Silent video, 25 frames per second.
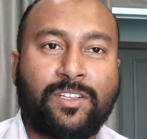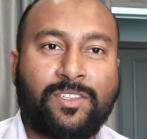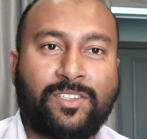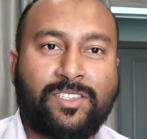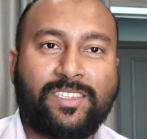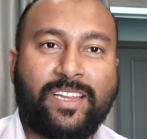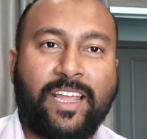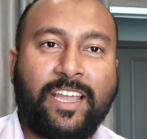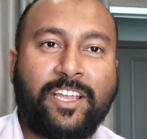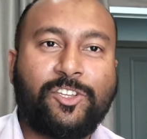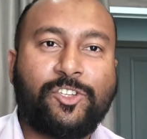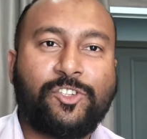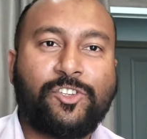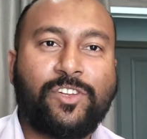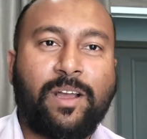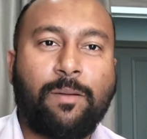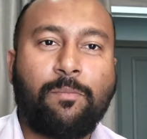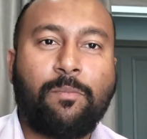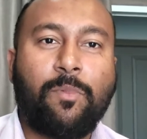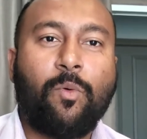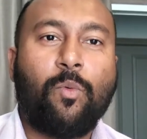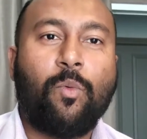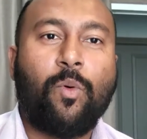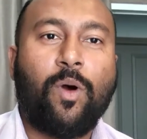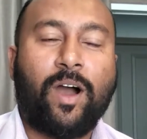Stage
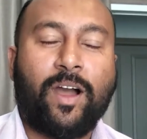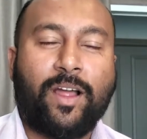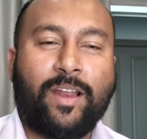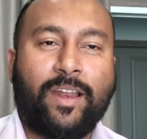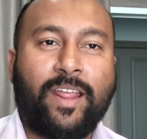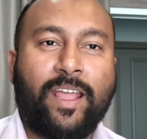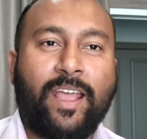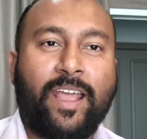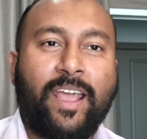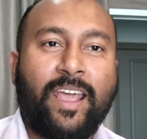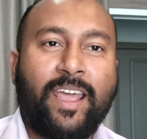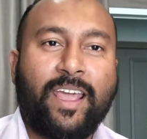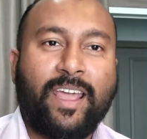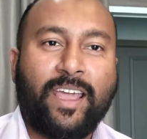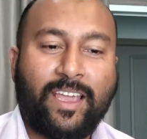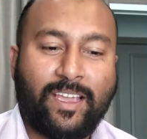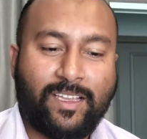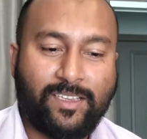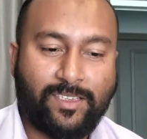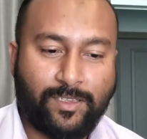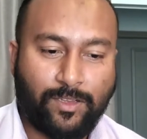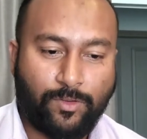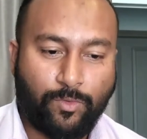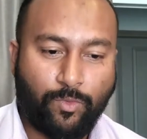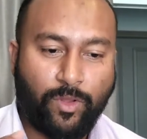number one
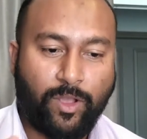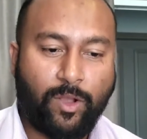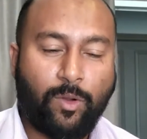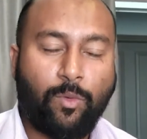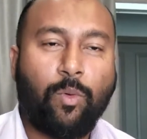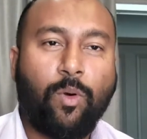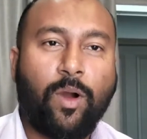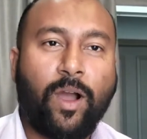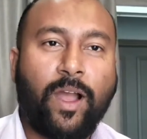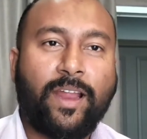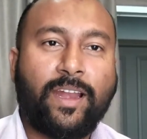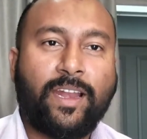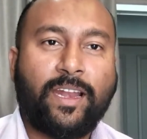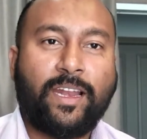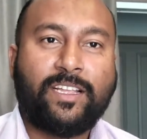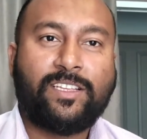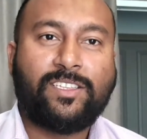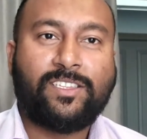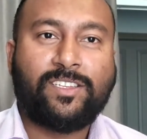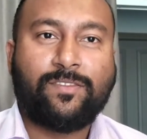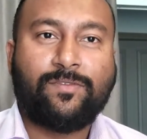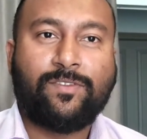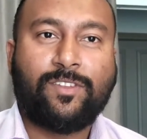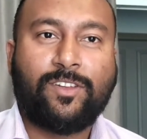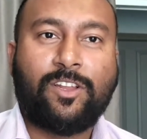is a required
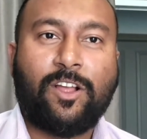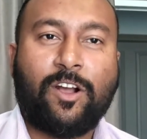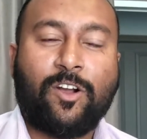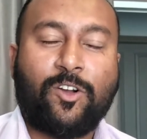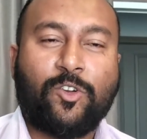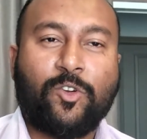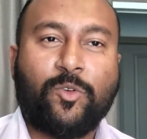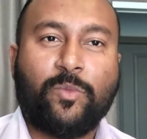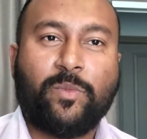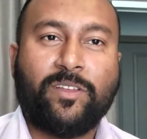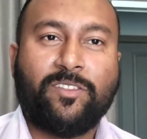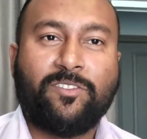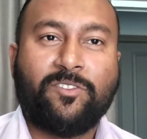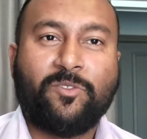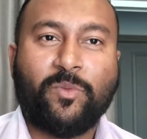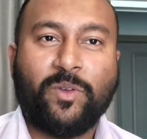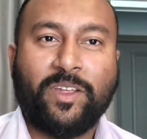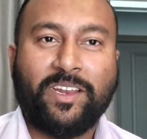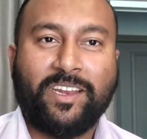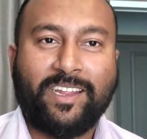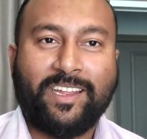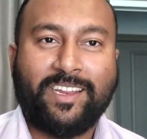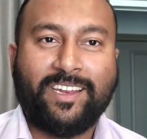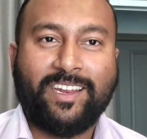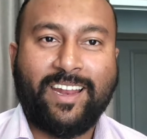list of the documents we
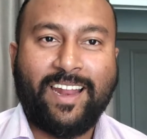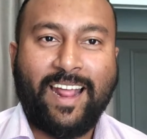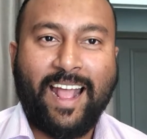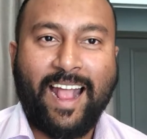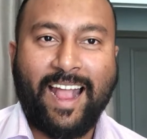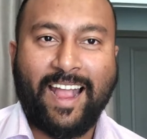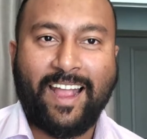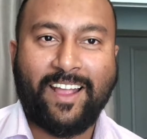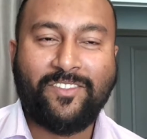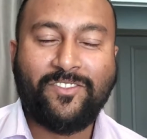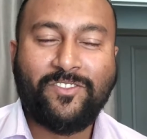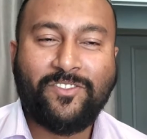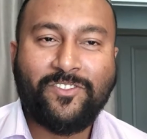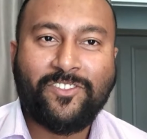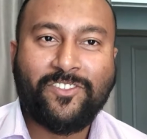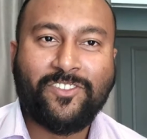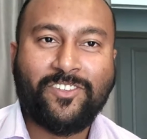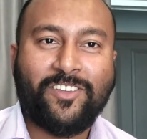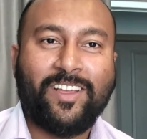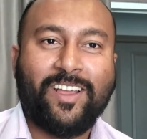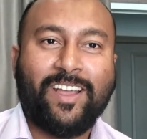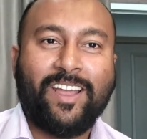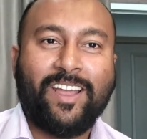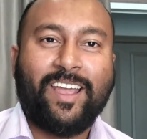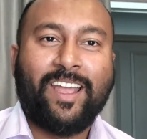need in hands,
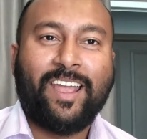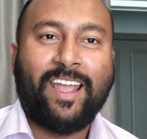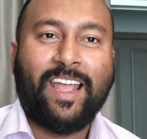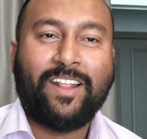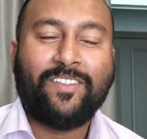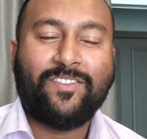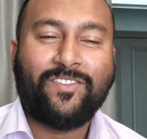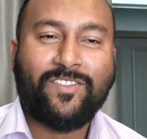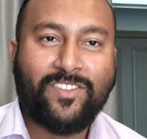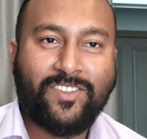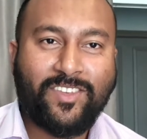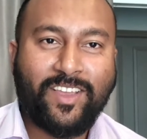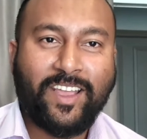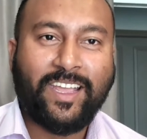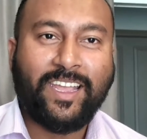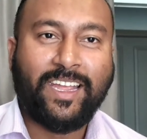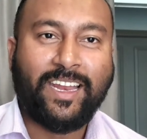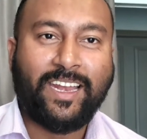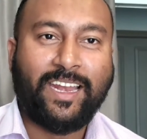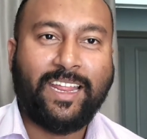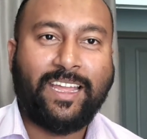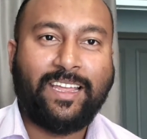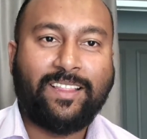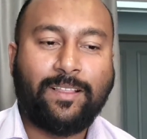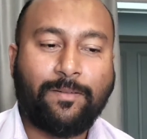and
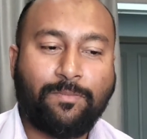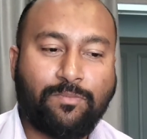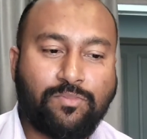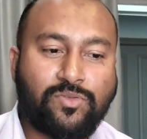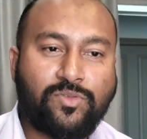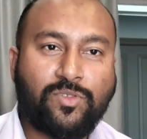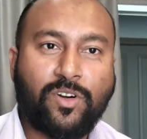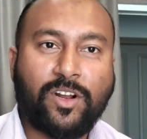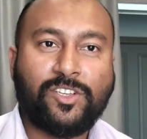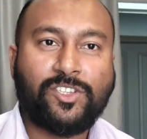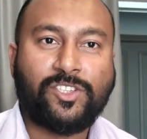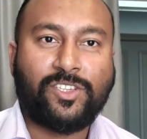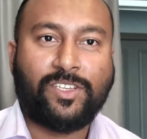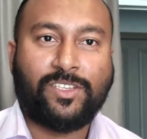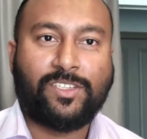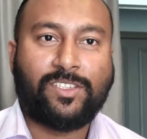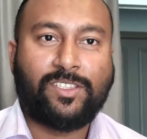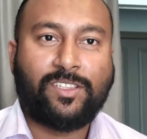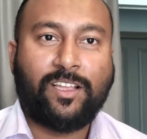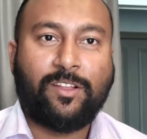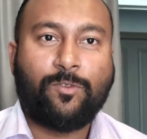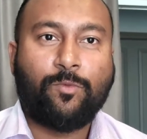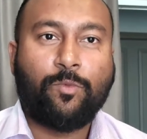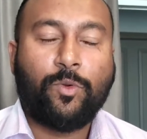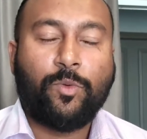secondly, the process
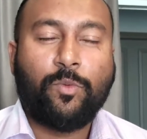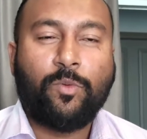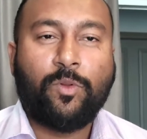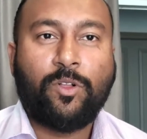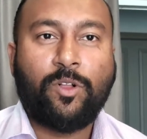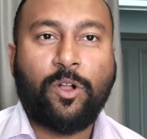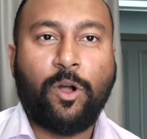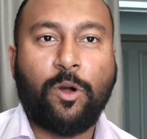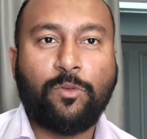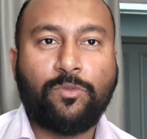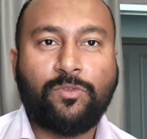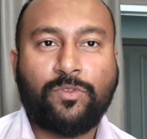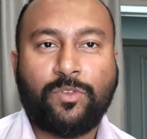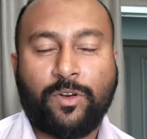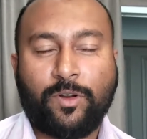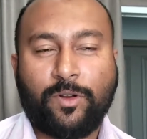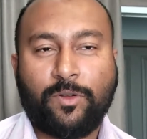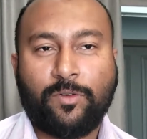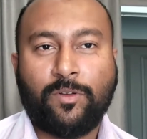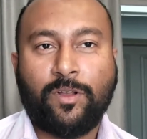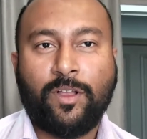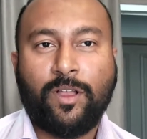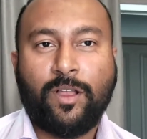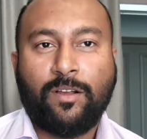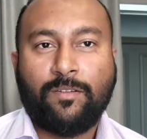that we will go
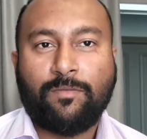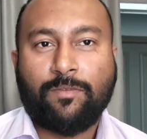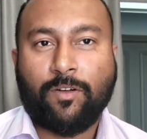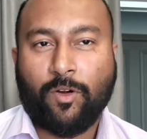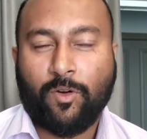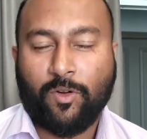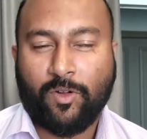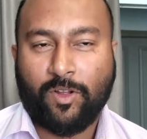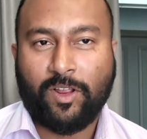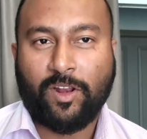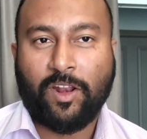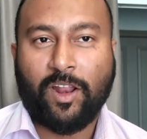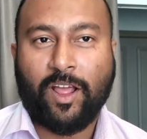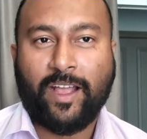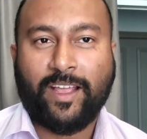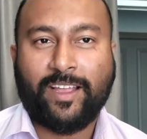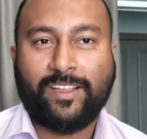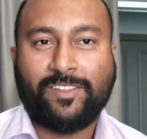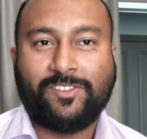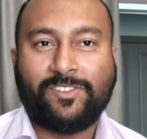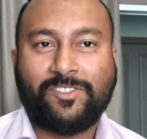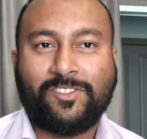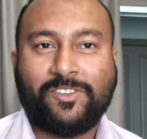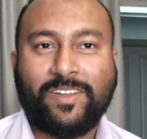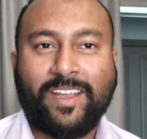through for our
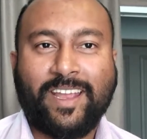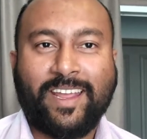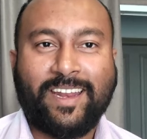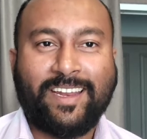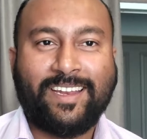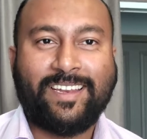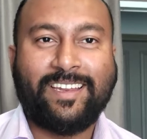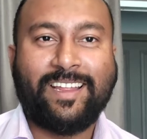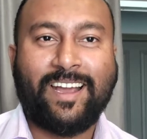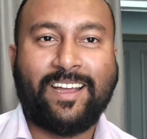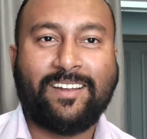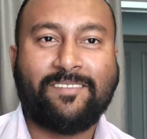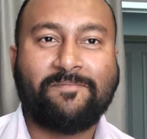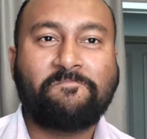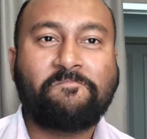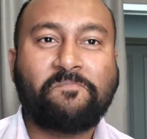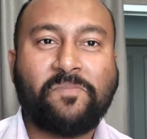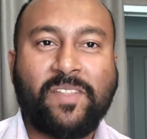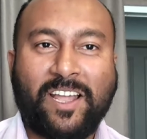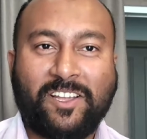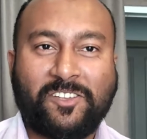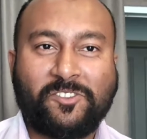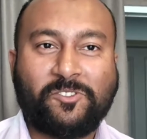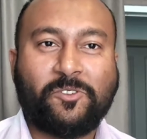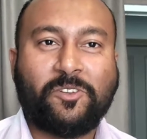clients to get it done
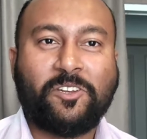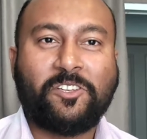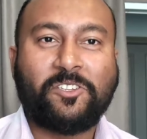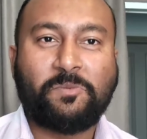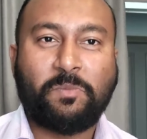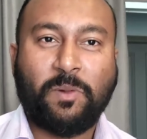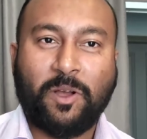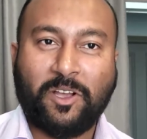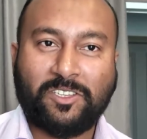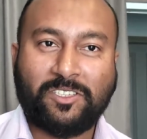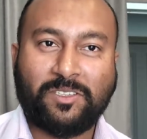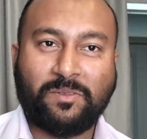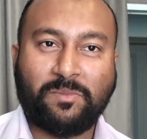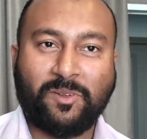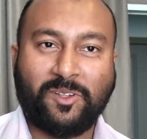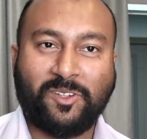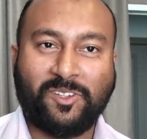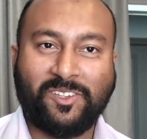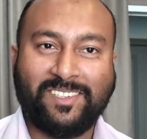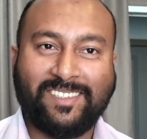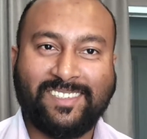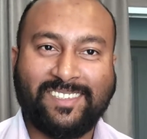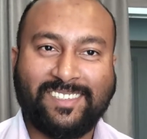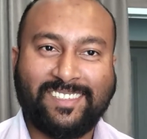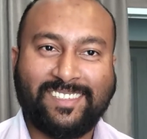as soon as possible.
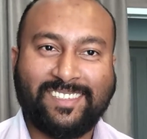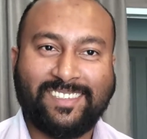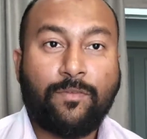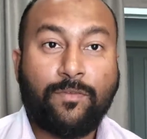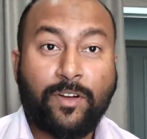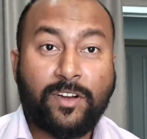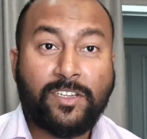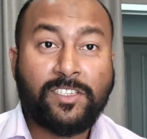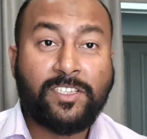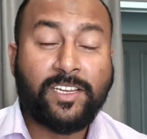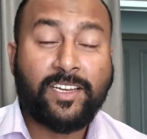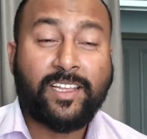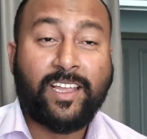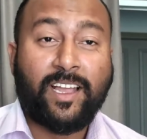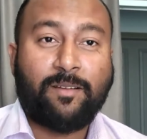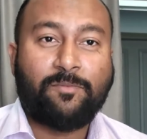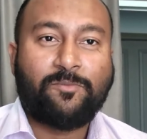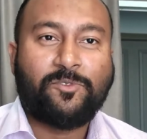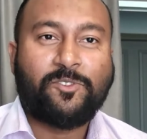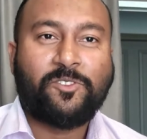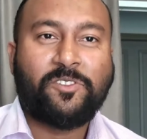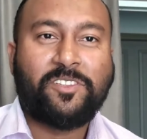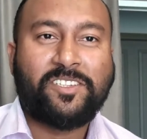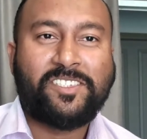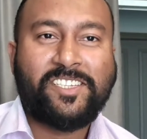First, it
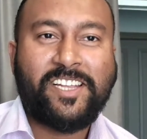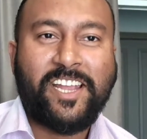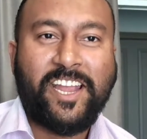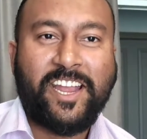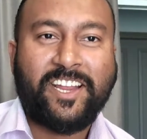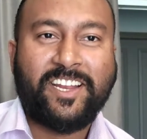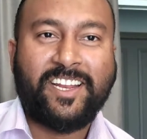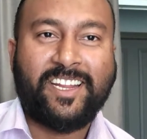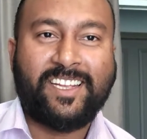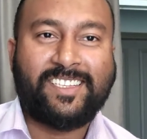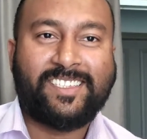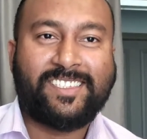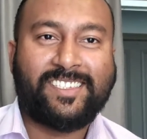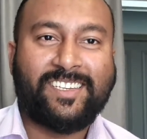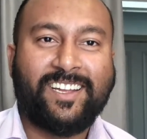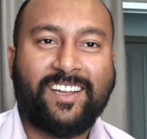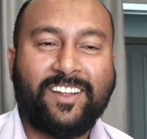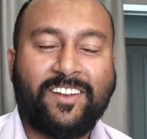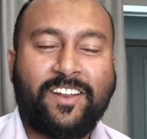comes to the checklist.